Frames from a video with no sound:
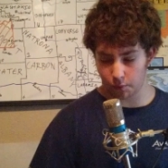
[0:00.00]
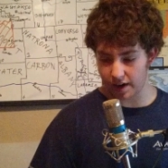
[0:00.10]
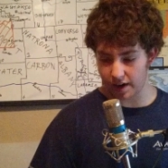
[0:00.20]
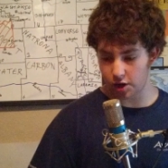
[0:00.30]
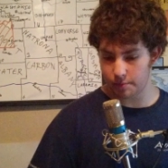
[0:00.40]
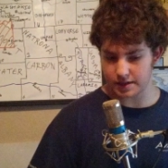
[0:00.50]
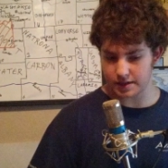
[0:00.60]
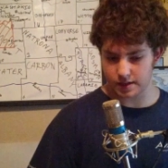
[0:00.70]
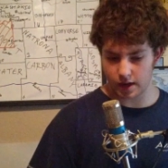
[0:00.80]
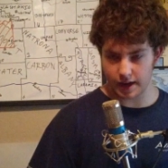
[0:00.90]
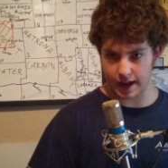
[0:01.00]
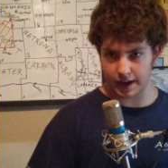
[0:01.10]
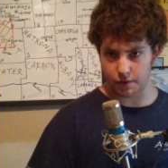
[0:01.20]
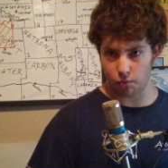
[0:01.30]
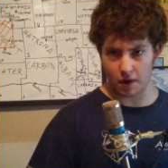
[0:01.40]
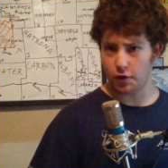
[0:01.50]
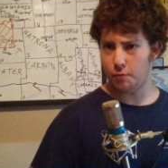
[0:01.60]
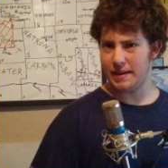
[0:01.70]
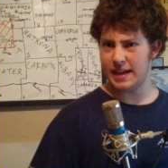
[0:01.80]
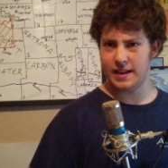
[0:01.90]
Wyoming is not a
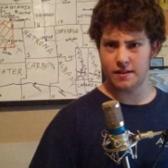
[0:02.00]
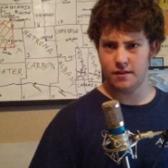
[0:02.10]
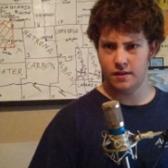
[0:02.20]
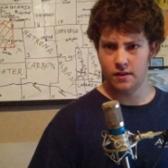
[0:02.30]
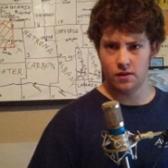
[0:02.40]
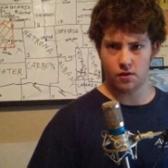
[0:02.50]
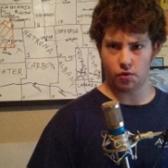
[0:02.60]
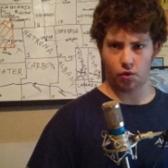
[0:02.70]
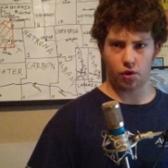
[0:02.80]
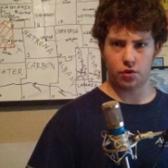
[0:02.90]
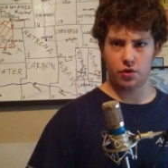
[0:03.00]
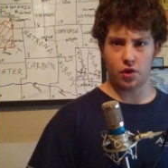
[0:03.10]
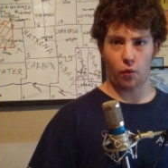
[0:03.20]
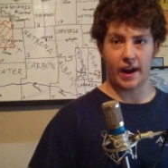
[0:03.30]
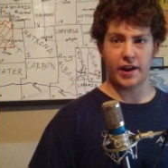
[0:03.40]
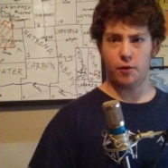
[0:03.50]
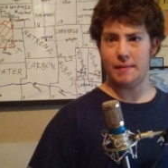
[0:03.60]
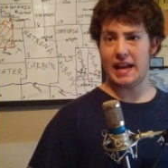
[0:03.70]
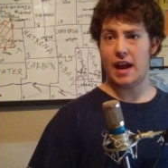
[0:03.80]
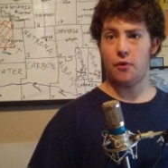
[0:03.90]
Wyomingian, or a
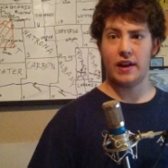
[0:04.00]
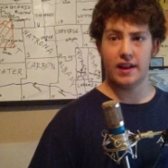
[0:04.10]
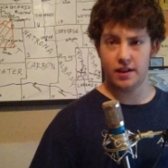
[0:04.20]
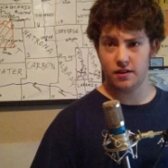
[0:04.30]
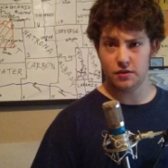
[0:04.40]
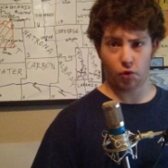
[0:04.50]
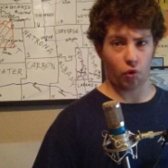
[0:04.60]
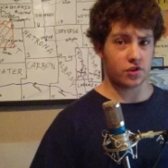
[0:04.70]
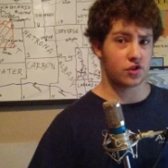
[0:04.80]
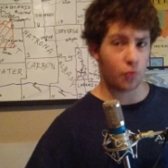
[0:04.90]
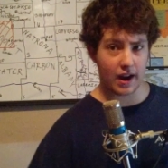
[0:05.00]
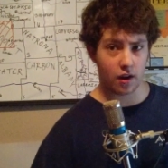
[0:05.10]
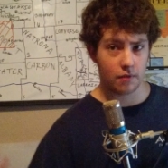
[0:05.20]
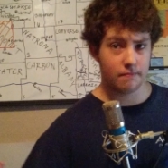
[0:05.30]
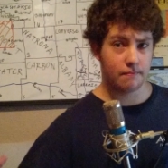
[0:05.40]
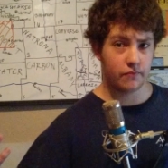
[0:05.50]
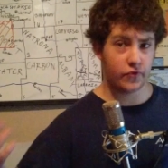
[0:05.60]
Wyomingarian, or a square.